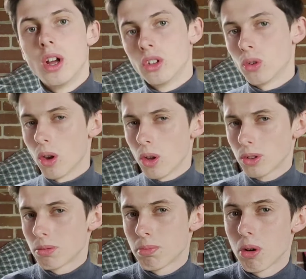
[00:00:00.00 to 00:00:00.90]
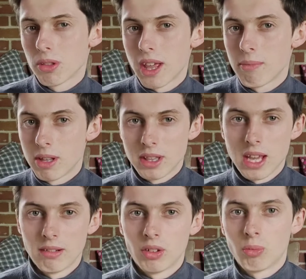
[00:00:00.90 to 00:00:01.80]
So I'll also put them in
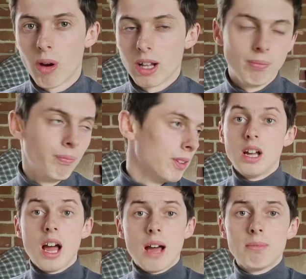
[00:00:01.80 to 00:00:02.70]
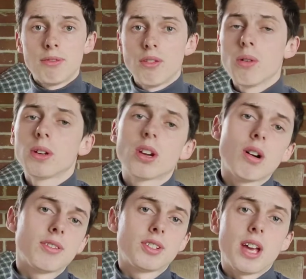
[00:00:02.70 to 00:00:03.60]
there as well. And before we go
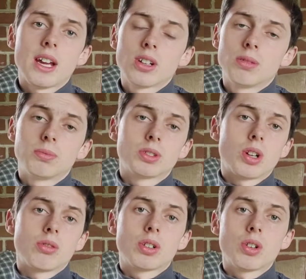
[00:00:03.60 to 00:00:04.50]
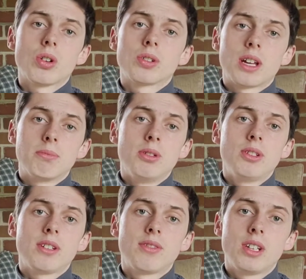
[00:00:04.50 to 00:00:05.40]
off to Ekup to go record that
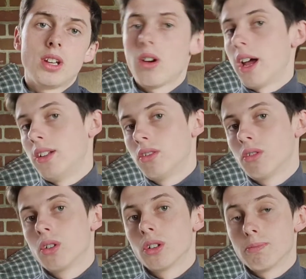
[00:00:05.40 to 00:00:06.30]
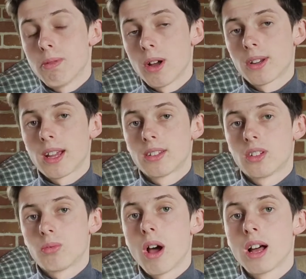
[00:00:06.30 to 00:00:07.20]
music video and to record the podcast
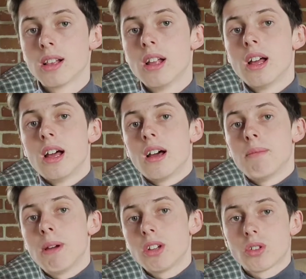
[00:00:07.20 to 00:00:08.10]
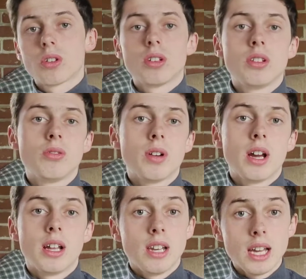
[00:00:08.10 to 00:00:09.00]
as well, make sure you
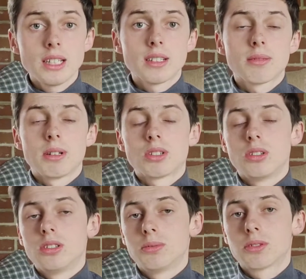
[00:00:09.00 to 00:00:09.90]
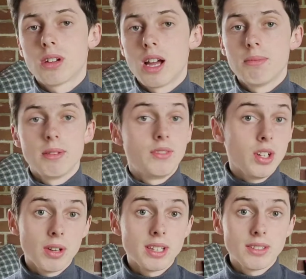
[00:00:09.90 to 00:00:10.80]
make sure you subscribe. If you
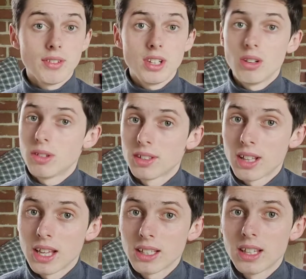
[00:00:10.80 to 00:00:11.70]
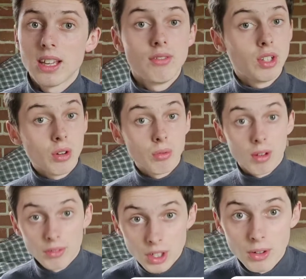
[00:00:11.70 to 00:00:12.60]
don't like this video, dislike it. If
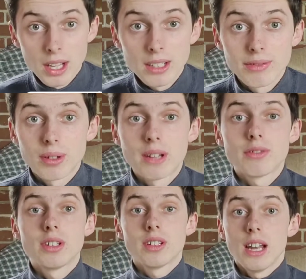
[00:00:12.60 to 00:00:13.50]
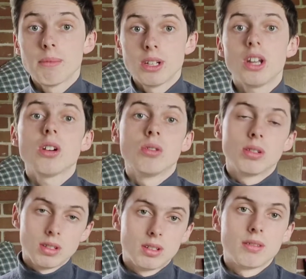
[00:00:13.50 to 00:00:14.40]
you don't like it for whatever reason, let me know.
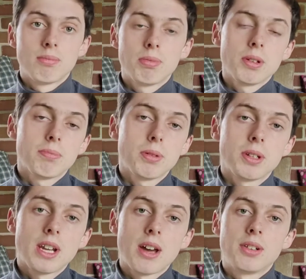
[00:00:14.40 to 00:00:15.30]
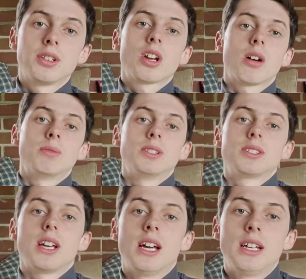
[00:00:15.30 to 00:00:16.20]
Put it down in the comments
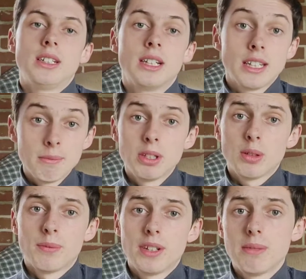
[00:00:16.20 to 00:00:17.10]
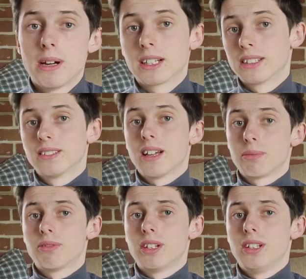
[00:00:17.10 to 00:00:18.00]
and give me some feedback. That'd
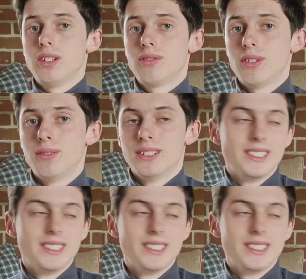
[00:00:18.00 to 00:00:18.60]
be really useful.